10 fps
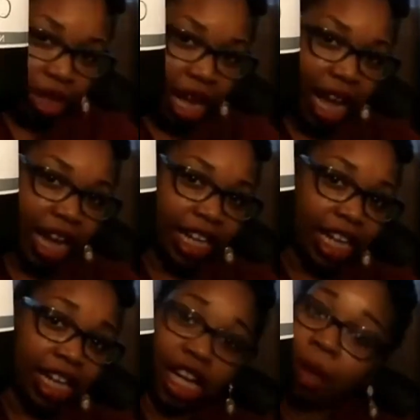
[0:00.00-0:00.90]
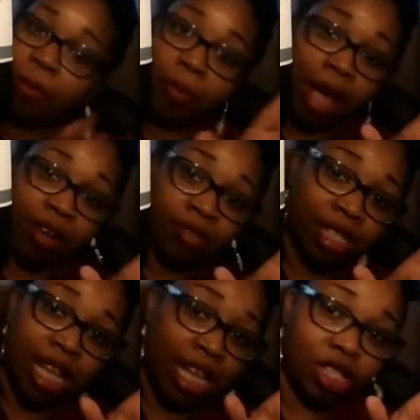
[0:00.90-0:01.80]
I'd get a couple bottles and
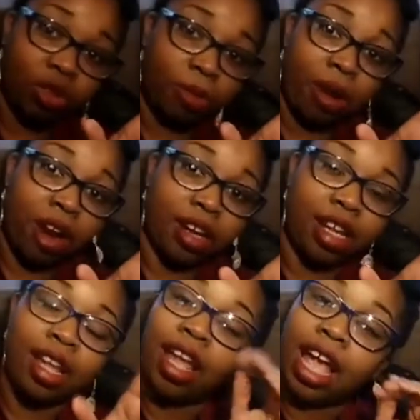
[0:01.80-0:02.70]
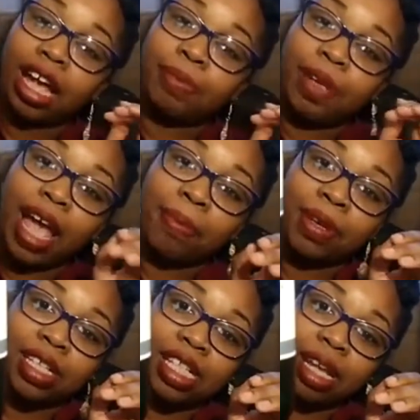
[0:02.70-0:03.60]
take it to a party. I'd be happy
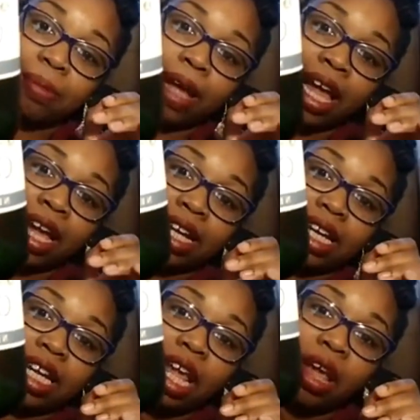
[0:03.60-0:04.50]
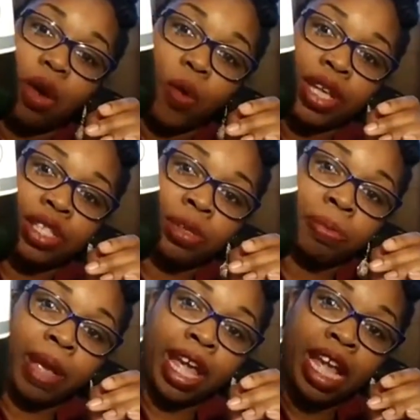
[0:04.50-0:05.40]
to stand behind it. Oyster
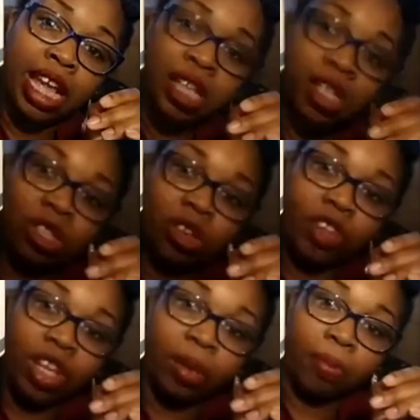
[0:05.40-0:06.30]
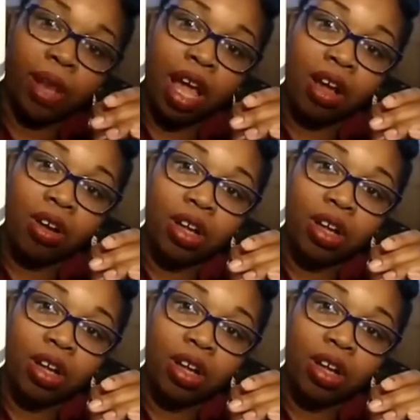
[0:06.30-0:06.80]
Bay Sauvignon Blanc.